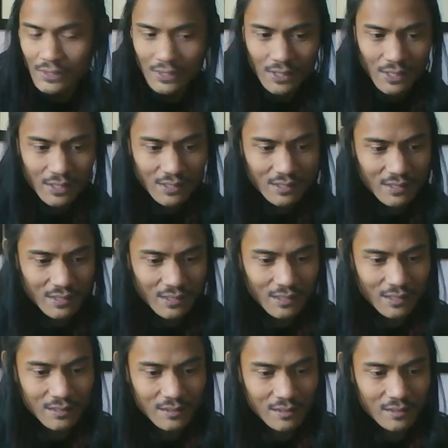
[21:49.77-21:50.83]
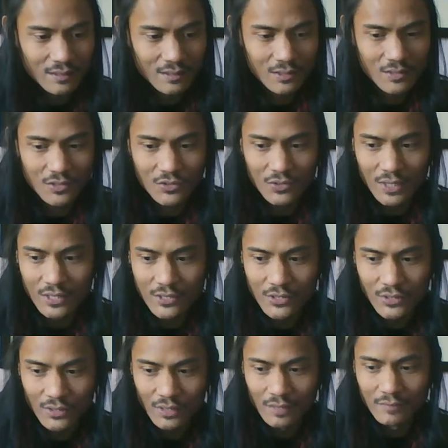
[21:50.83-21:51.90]
it's the
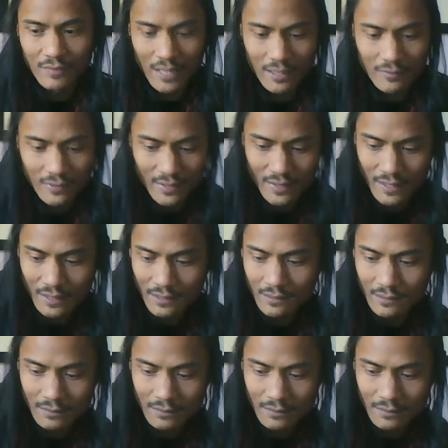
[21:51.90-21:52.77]
structure of everything.